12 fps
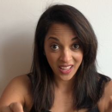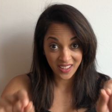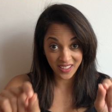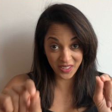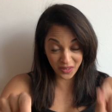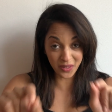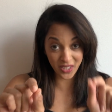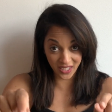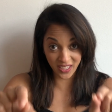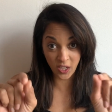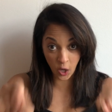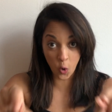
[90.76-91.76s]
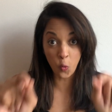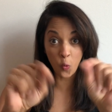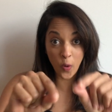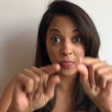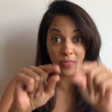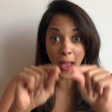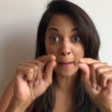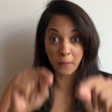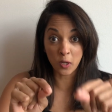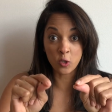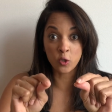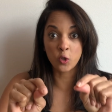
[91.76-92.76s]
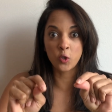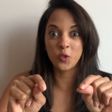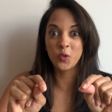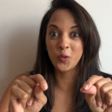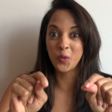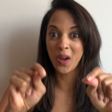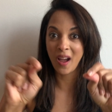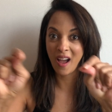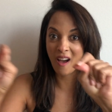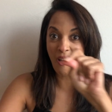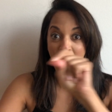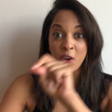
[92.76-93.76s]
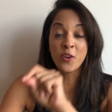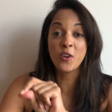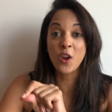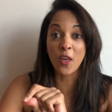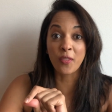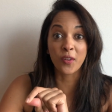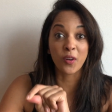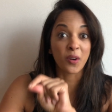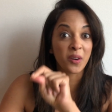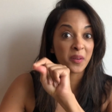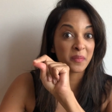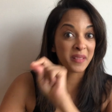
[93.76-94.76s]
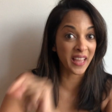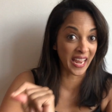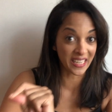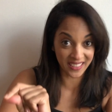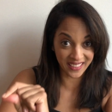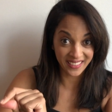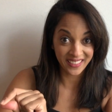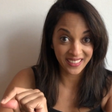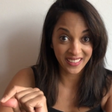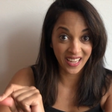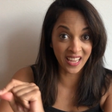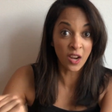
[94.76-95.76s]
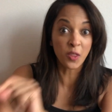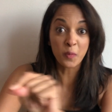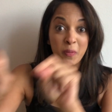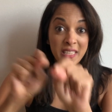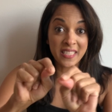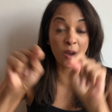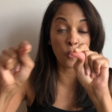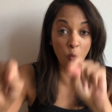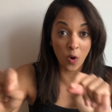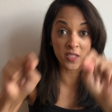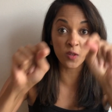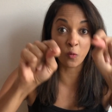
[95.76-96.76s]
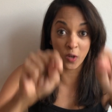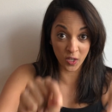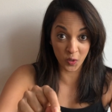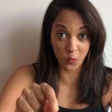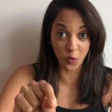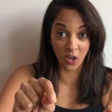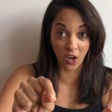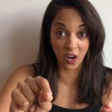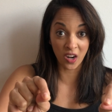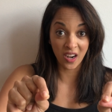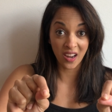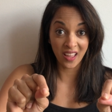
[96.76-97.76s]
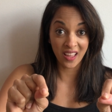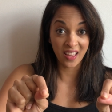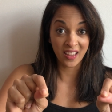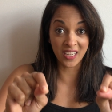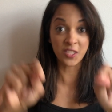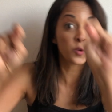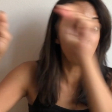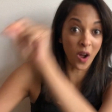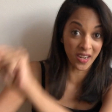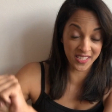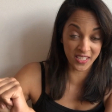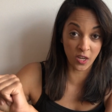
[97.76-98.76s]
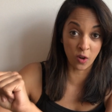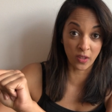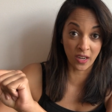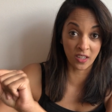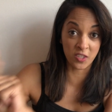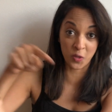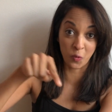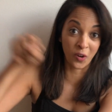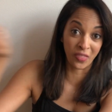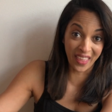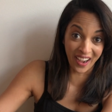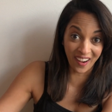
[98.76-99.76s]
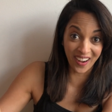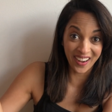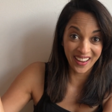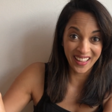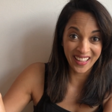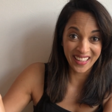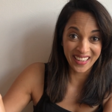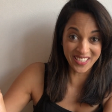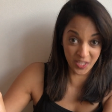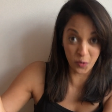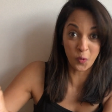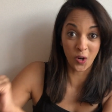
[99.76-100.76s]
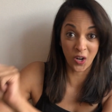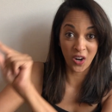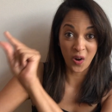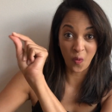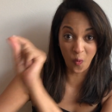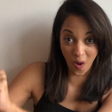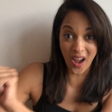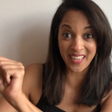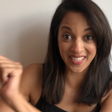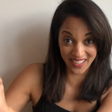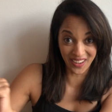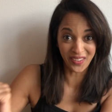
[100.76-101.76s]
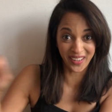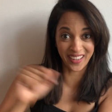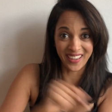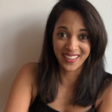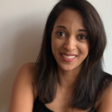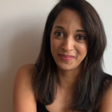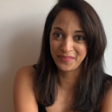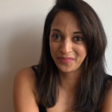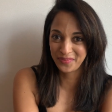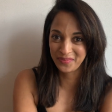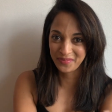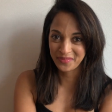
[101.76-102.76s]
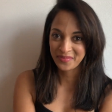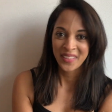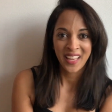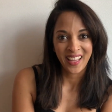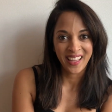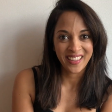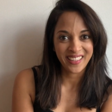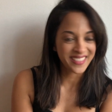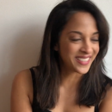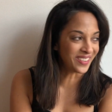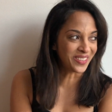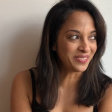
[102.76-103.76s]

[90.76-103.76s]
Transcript: you could go with that person to another place, another place that wasn't where you were because you wanted to go there because you weren't there, because you were wanting to go there. So